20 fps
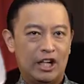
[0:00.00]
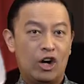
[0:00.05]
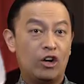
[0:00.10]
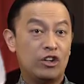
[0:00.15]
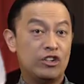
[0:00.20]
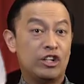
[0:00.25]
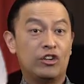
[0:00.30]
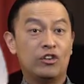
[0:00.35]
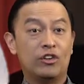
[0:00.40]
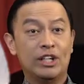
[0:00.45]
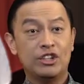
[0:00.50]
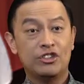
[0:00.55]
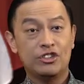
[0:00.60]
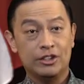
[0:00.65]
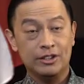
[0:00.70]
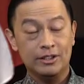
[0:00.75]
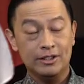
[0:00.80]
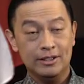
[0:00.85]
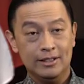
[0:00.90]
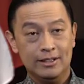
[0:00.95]
in our
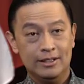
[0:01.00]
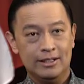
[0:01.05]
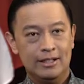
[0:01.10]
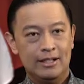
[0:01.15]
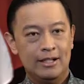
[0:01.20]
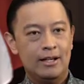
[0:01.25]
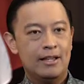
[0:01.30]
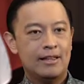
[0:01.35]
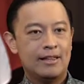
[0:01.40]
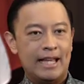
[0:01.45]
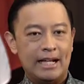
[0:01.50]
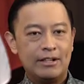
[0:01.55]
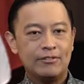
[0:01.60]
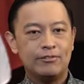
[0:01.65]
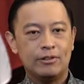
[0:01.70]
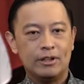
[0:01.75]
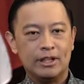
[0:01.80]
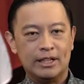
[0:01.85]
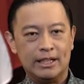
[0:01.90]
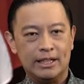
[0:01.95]
generation.
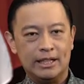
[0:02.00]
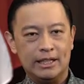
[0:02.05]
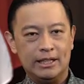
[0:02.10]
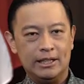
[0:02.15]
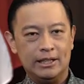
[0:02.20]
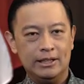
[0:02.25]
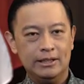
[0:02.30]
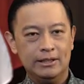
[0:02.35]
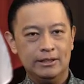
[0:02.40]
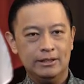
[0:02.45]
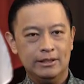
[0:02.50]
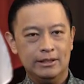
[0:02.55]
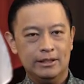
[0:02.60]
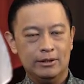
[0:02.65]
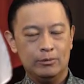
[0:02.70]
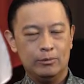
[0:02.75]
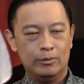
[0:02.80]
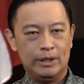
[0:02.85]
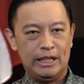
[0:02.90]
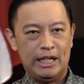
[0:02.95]
Thankfully,
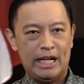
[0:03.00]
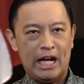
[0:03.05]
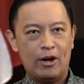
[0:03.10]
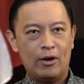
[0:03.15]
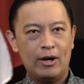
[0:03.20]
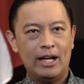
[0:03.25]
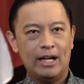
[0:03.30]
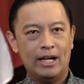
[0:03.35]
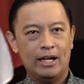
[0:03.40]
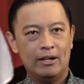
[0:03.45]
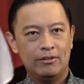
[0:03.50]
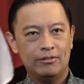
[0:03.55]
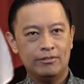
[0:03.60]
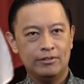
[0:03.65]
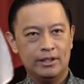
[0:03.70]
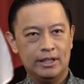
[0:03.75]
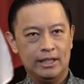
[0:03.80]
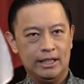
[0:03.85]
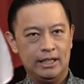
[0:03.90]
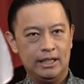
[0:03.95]
we now have
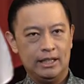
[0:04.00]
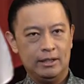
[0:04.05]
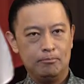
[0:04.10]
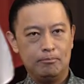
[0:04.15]
the